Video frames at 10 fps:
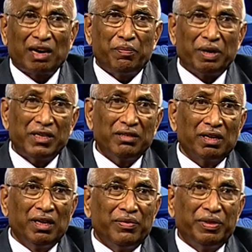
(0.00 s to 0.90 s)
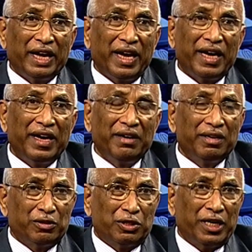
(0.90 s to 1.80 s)
companies they
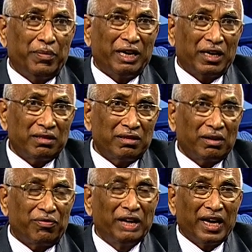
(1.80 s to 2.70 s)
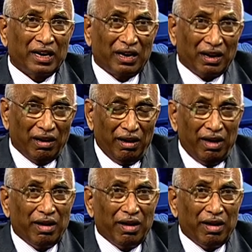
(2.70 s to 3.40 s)
uh, say because of their uh,